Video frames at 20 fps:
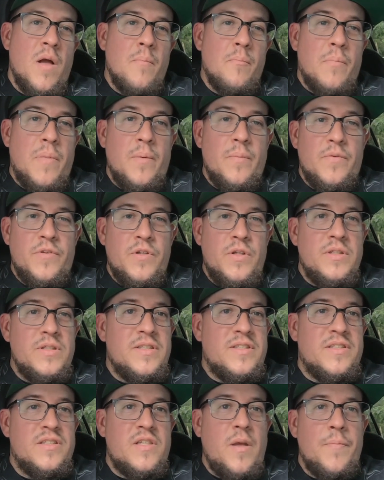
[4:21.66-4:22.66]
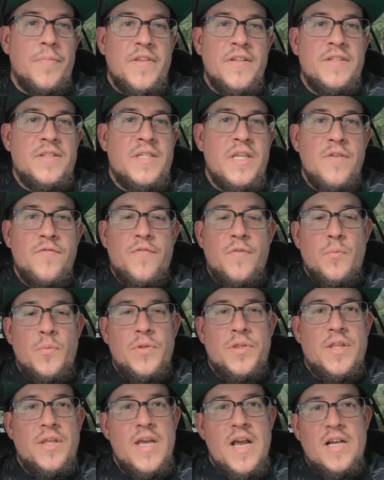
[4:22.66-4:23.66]
But it's something different
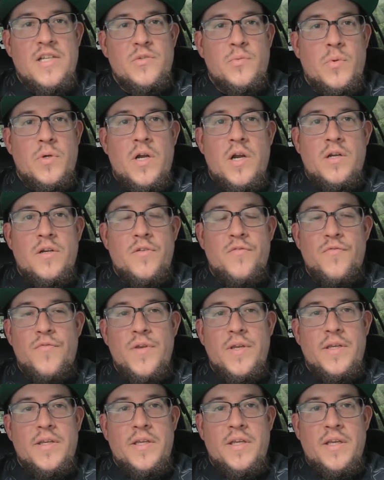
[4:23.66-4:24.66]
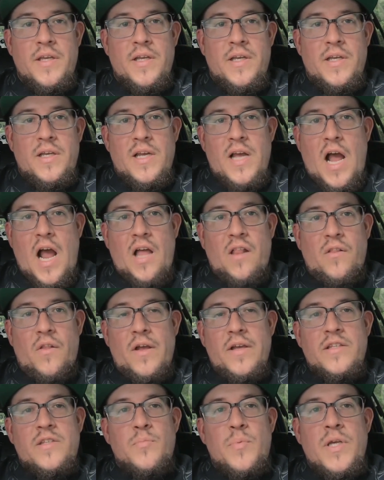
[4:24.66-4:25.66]
with the X100V. I
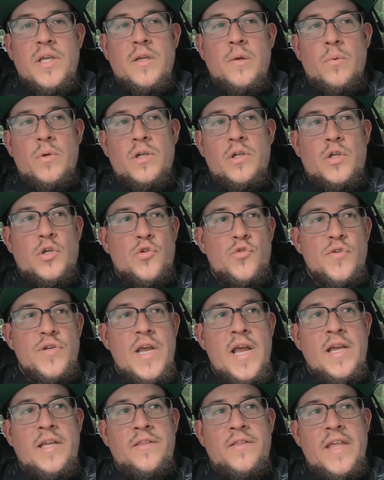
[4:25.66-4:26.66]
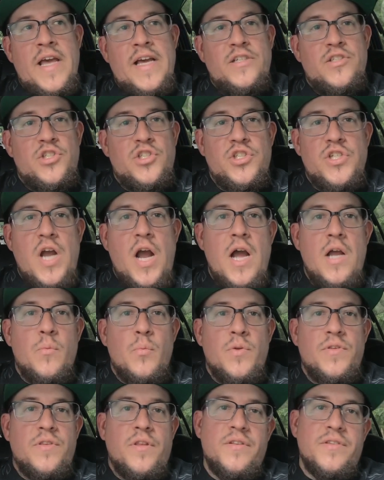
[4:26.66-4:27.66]
liked being able to create that shot
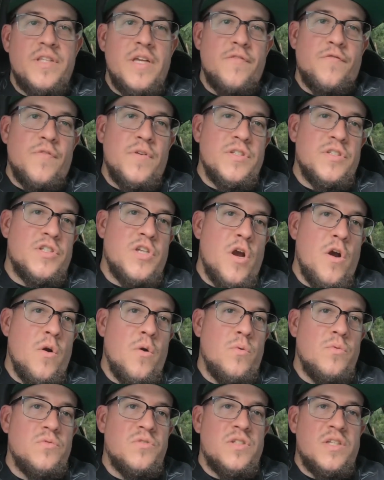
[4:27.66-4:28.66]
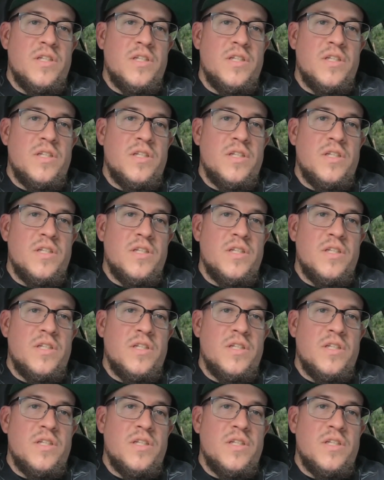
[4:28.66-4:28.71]
with the different tones